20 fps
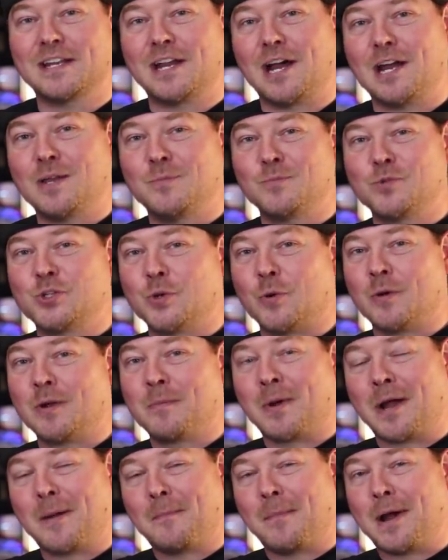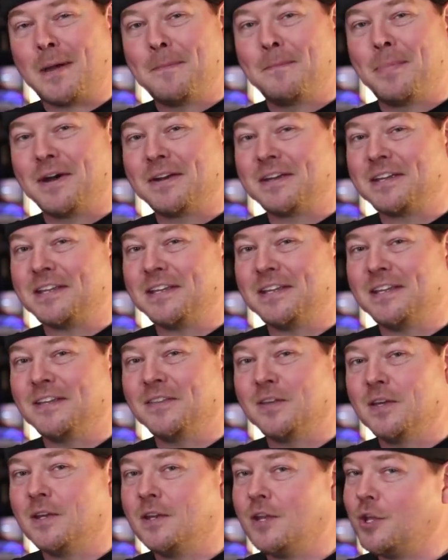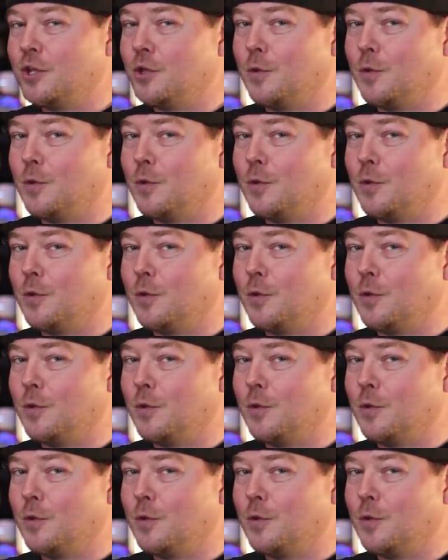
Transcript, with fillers: and I am joined by my buddy Ethan.